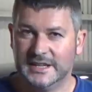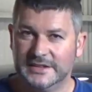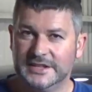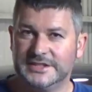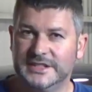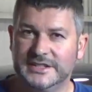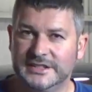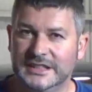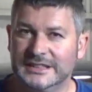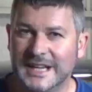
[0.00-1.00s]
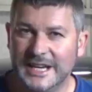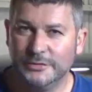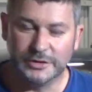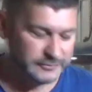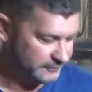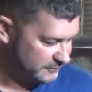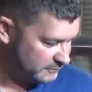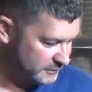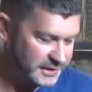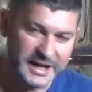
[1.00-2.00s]
This is a little Daewoo.
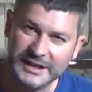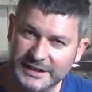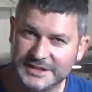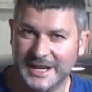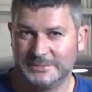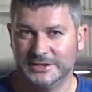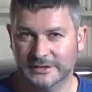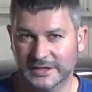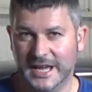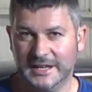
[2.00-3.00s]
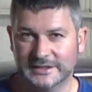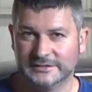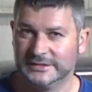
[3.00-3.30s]
Now it's absolutely had it.